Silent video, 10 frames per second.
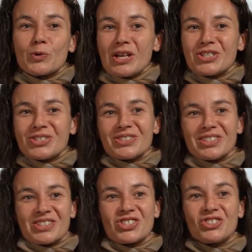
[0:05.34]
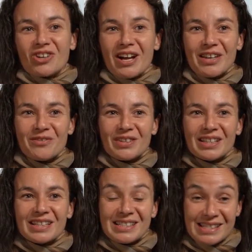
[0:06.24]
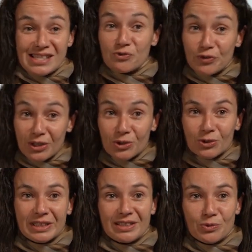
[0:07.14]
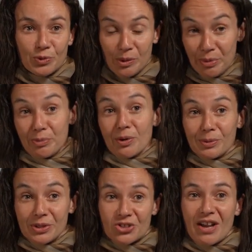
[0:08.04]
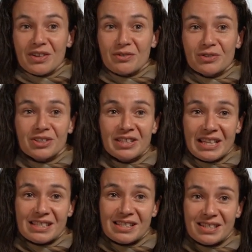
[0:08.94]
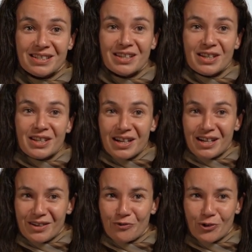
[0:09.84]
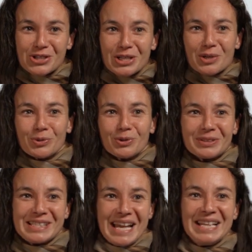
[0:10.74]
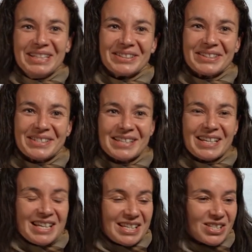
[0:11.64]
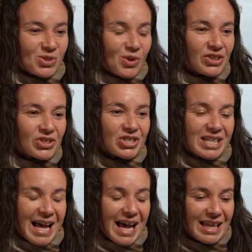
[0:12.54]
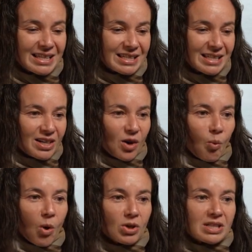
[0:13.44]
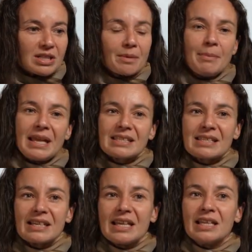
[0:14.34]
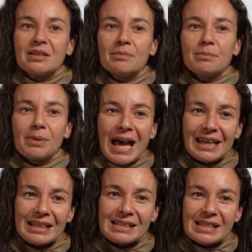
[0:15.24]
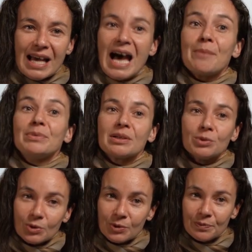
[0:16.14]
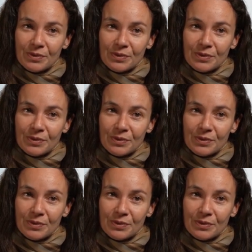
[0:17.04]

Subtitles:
question that is driving this field and will be probably driving it for the next foreseeable 10 years is to understand what makes a planet habitable.